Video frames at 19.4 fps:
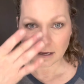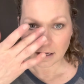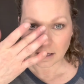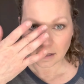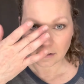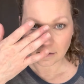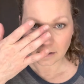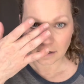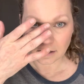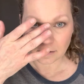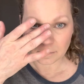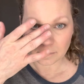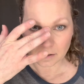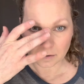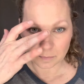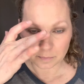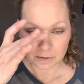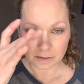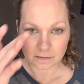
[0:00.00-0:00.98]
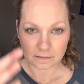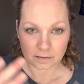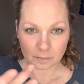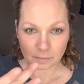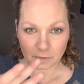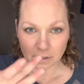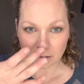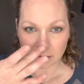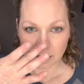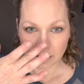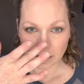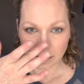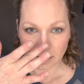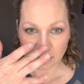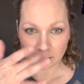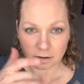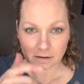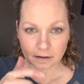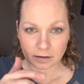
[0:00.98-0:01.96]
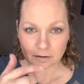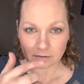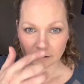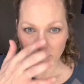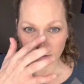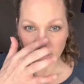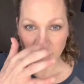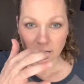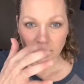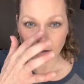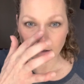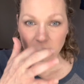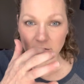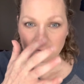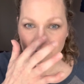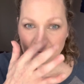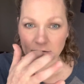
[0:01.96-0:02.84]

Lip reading: And then I'm gonna put some right there and right there.